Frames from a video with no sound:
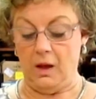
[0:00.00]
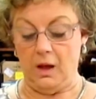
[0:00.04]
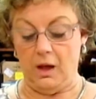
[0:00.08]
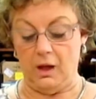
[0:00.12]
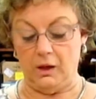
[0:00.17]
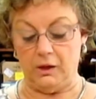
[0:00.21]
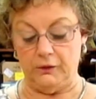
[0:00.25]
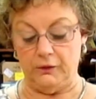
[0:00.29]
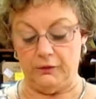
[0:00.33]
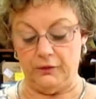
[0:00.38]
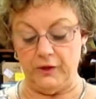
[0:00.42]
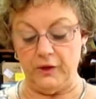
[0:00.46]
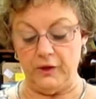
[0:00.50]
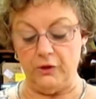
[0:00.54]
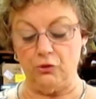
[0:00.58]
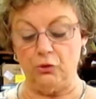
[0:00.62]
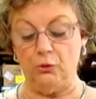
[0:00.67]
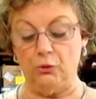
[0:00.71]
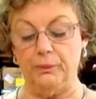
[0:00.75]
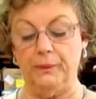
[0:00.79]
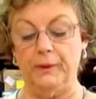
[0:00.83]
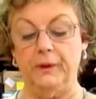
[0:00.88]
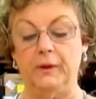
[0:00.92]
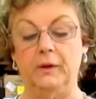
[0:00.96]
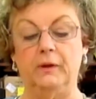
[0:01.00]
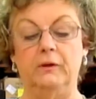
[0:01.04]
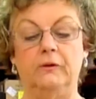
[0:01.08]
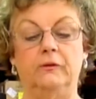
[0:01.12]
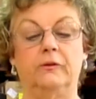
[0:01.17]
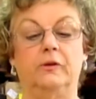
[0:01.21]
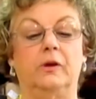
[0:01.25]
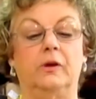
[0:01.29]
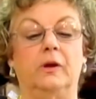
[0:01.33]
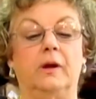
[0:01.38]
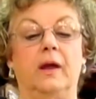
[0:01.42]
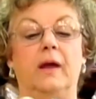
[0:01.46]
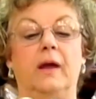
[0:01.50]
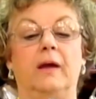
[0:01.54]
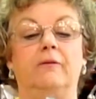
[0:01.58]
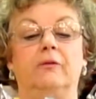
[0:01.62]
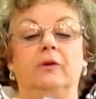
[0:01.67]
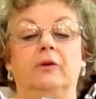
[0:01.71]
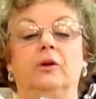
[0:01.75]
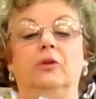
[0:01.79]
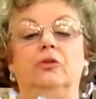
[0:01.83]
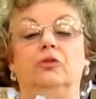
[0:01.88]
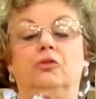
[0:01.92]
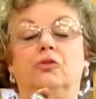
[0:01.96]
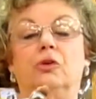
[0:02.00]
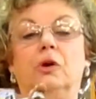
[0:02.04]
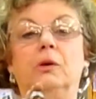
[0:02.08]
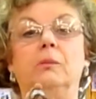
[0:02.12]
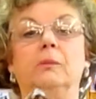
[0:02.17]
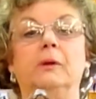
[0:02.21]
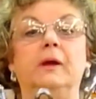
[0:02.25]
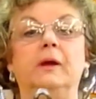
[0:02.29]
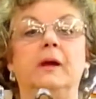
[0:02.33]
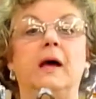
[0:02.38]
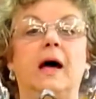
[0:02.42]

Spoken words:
A cathedral bit is going to have an extremely